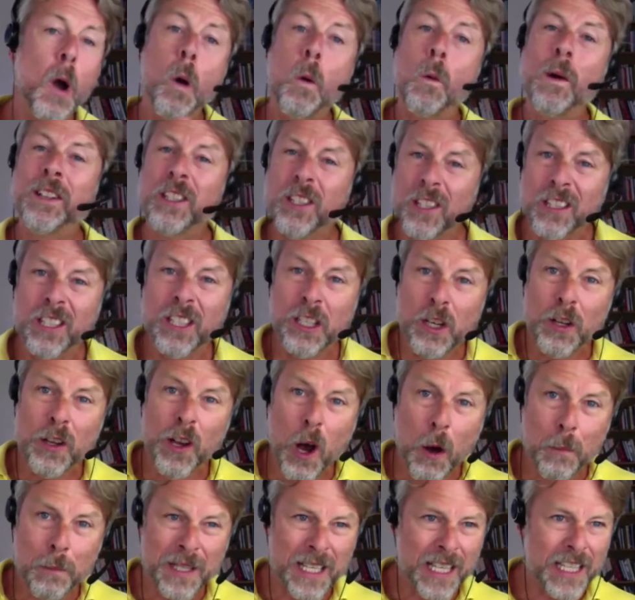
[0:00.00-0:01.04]
We're just gonna do the
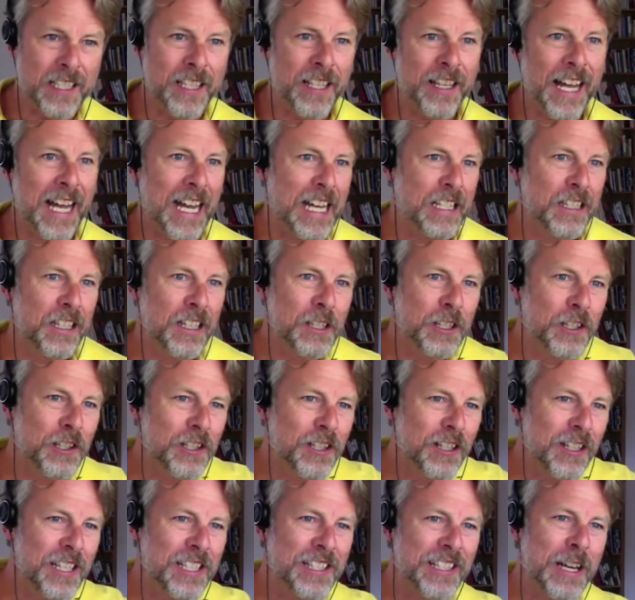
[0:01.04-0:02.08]
opposite to that. I'm just
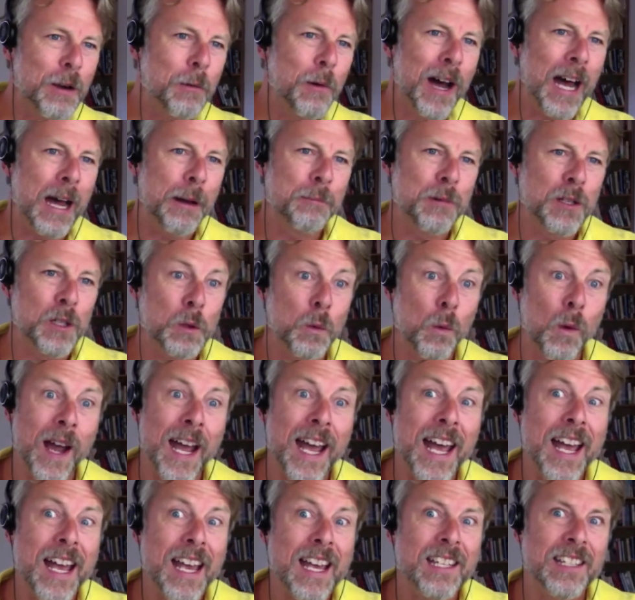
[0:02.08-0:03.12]
gonna see what happens.
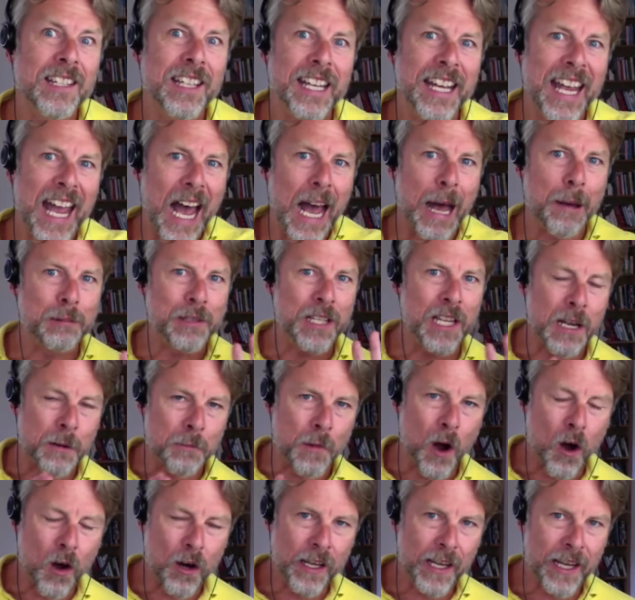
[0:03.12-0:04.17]
Where's the gaps in the
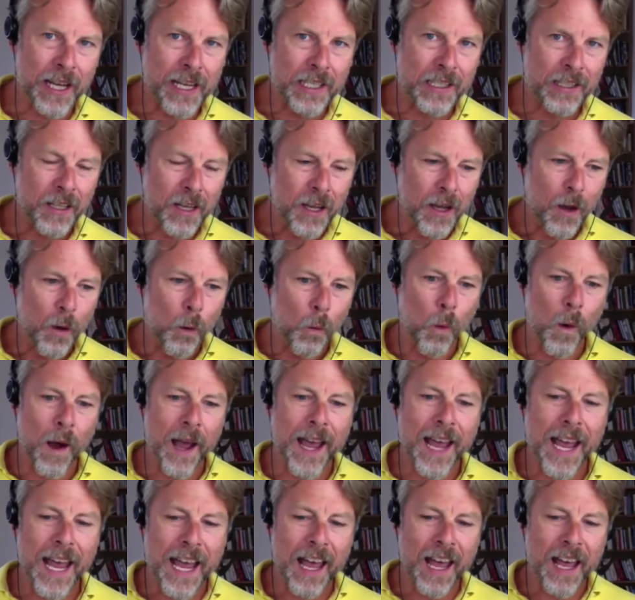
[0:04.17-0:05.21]
market?
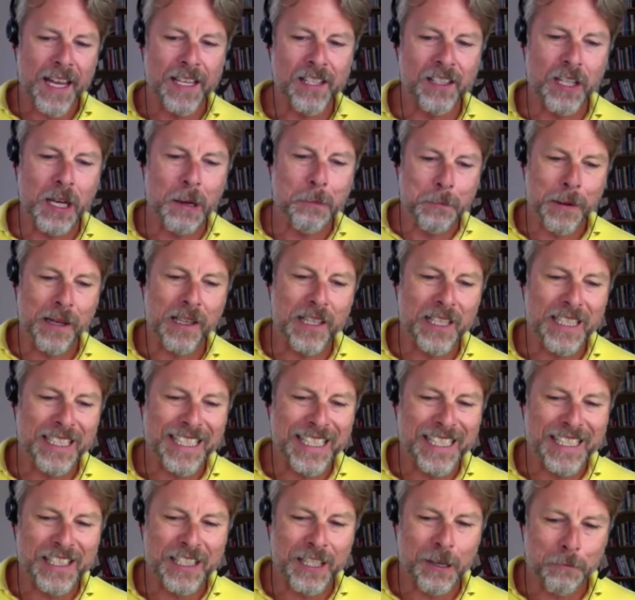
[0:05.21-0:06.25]
Where is the
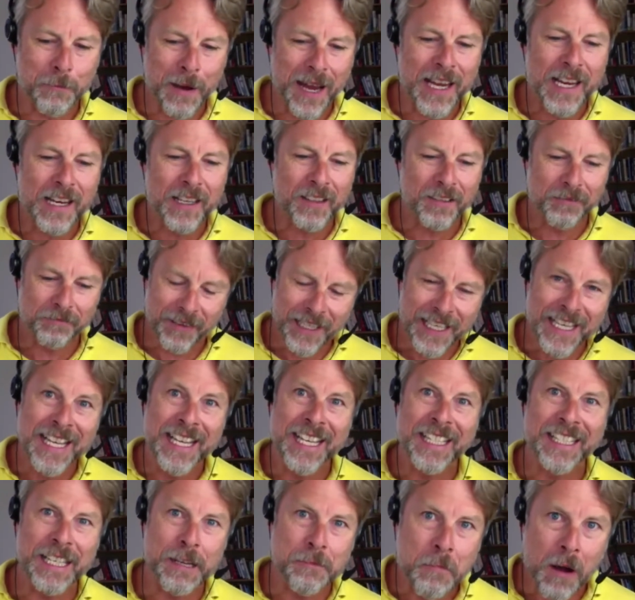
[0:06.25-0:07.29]
abilities to make
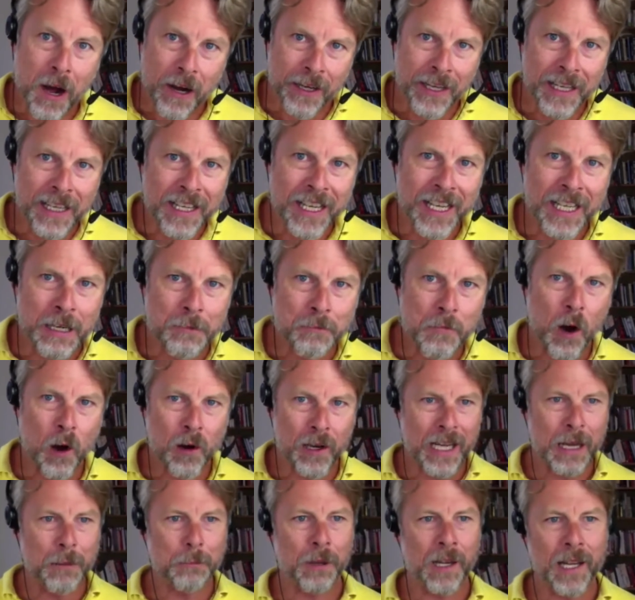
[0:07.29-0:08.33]
easy money in the
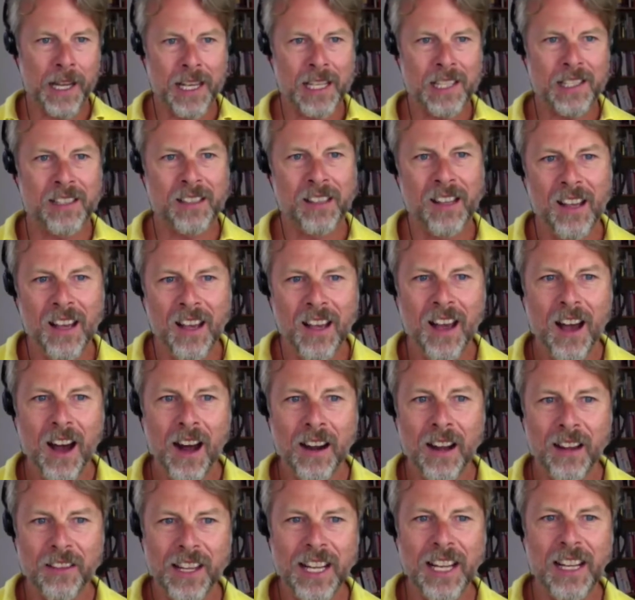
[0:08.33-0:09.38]
marketplace?
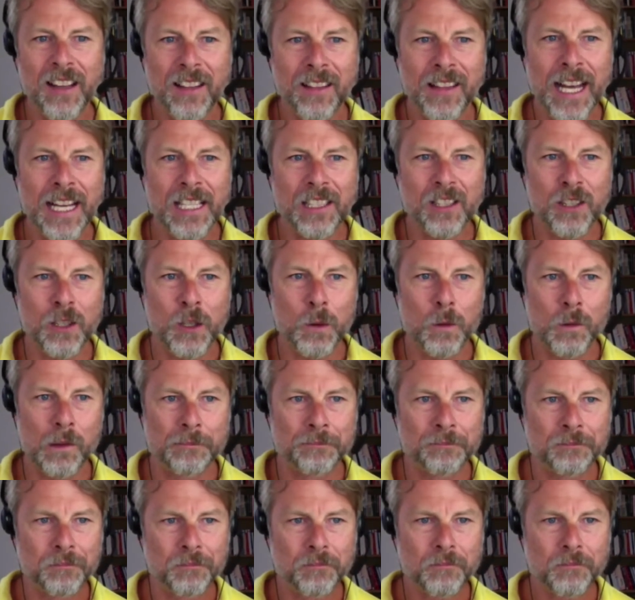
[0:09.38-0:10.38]
And I think that's a good one.